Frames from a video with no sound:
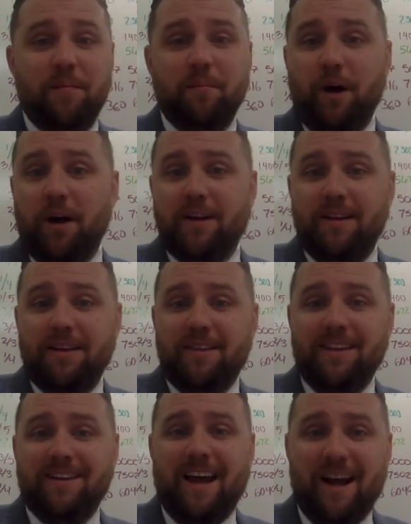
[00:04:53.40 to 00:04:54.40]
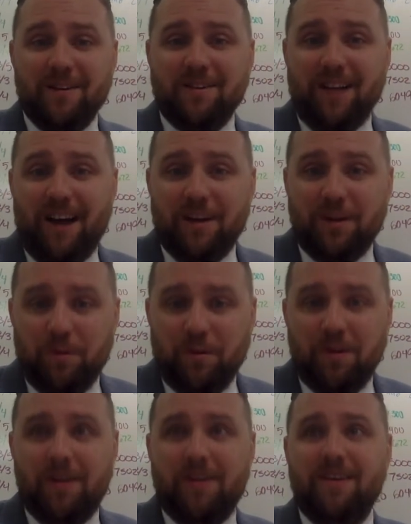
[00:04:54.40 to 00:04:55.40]
But the downside to
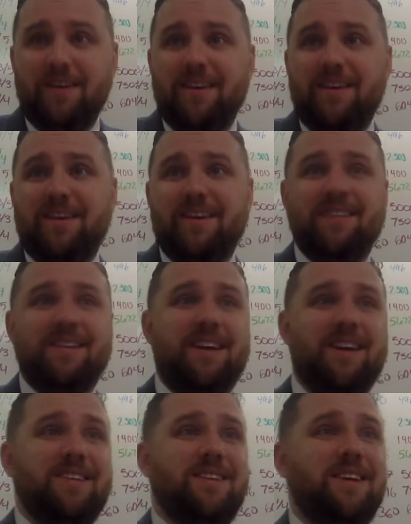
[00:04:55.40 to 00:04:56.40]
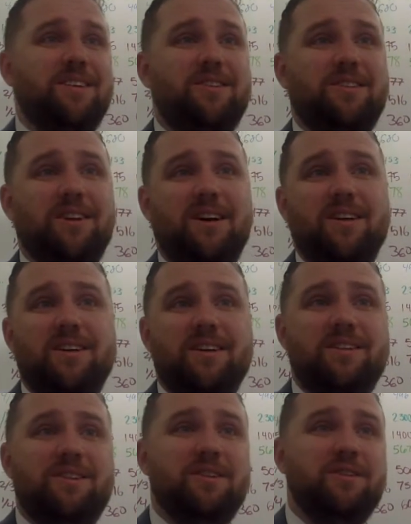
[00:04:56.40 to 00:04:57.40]
wood is that it tends
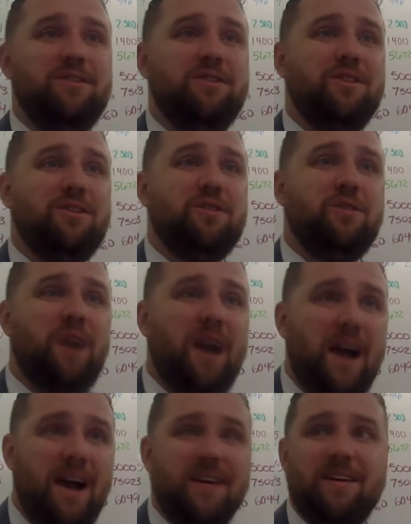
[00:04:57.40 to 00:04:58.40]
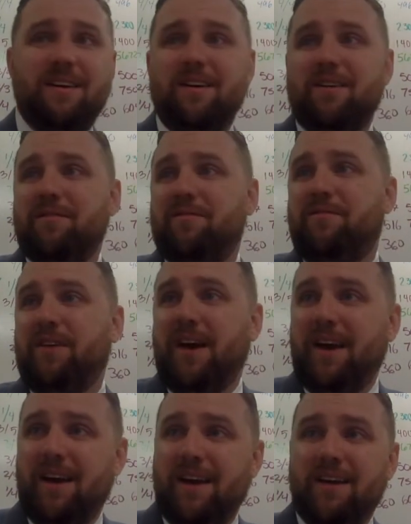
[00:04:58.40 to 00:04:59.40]
to crack,
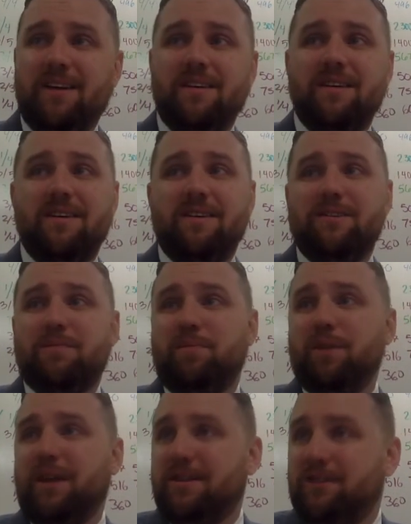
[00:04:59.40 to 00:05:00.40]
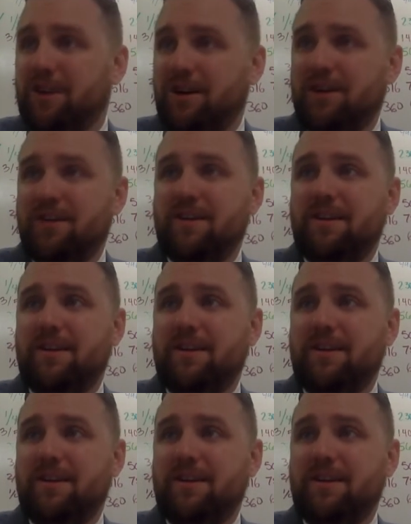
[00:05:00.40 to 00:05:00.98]
fade, splinter.